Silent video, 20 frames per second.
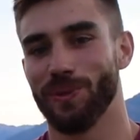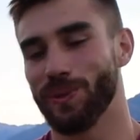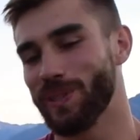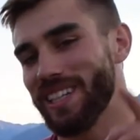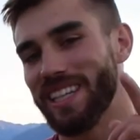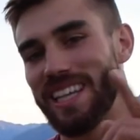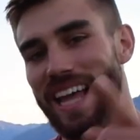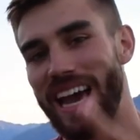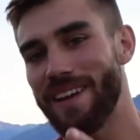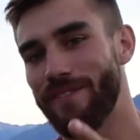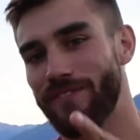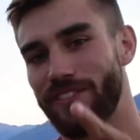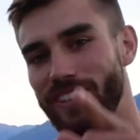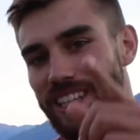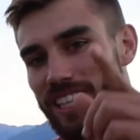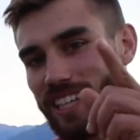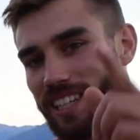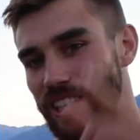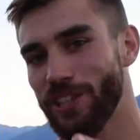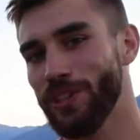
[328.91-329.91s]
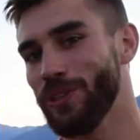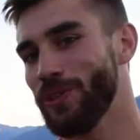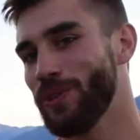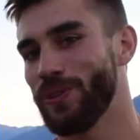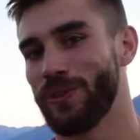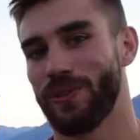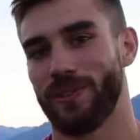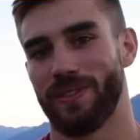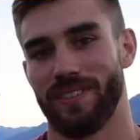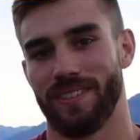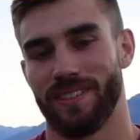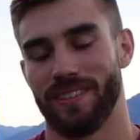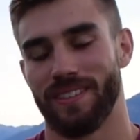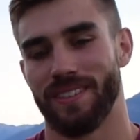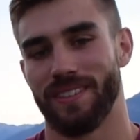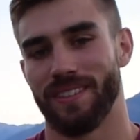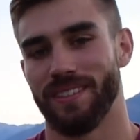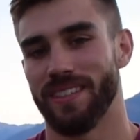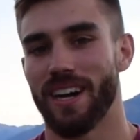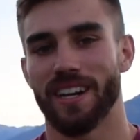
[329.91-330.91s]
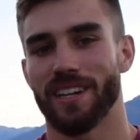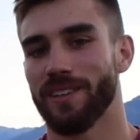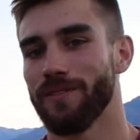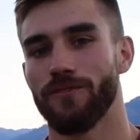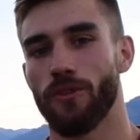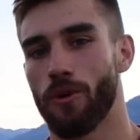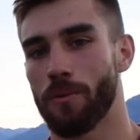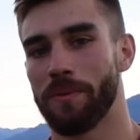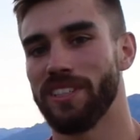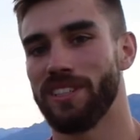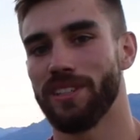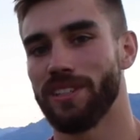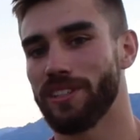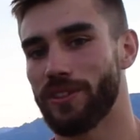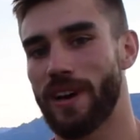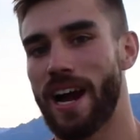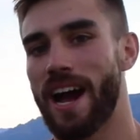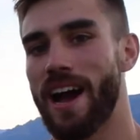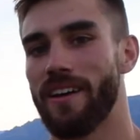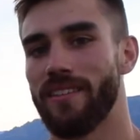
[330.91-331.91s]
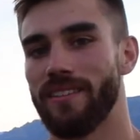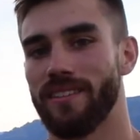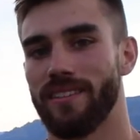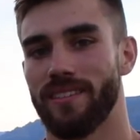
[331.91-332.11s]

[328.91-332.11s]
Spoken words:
delightfully you, not conforming to the crowd.